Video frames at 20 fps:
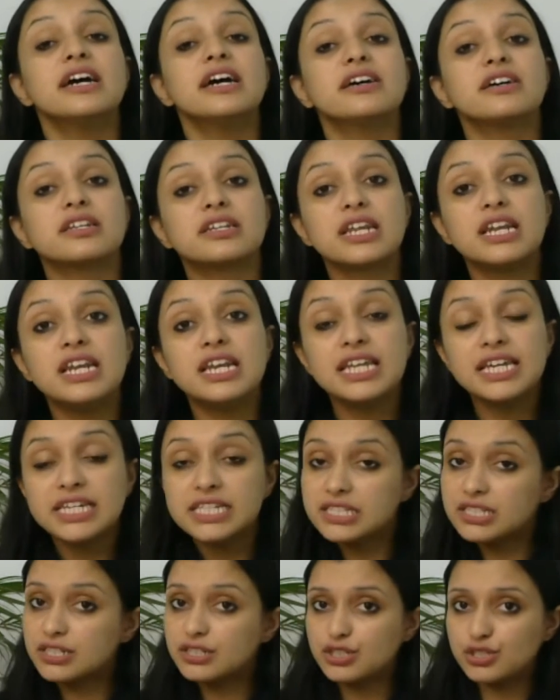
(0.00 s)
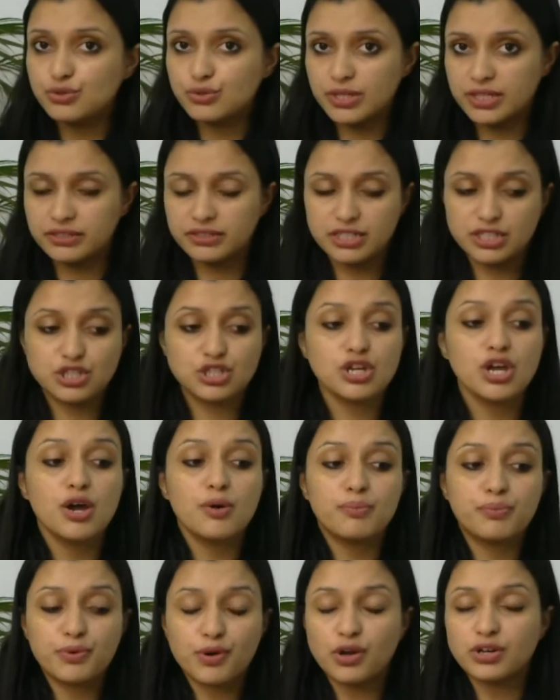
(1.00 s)
released during this
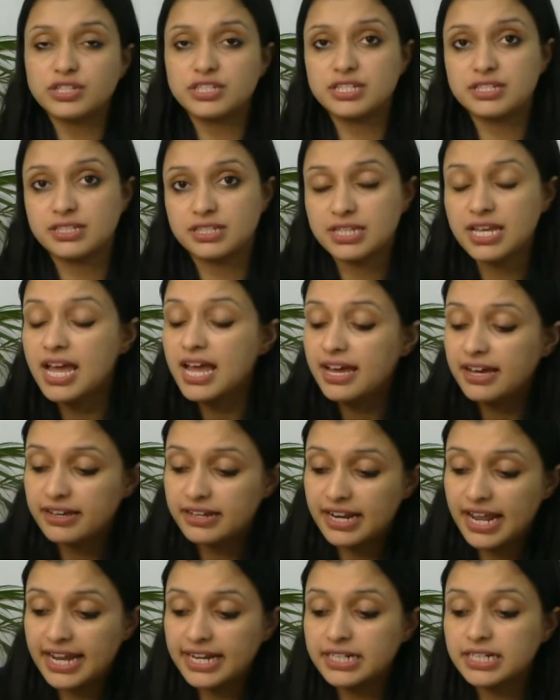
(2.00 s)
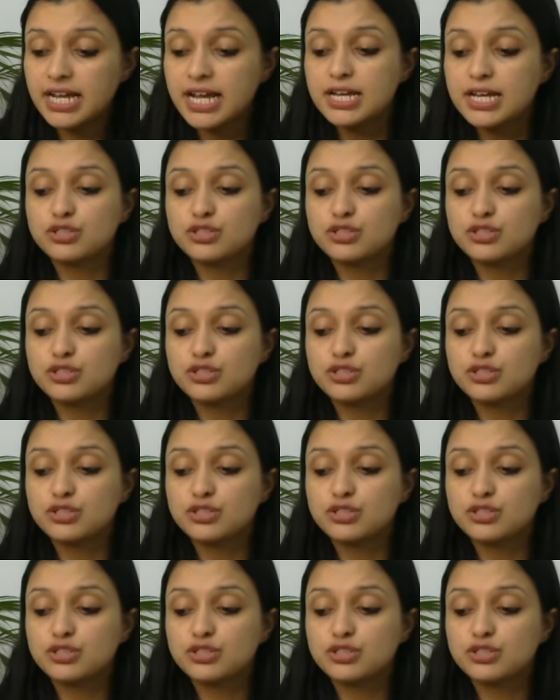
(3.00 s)
process, right?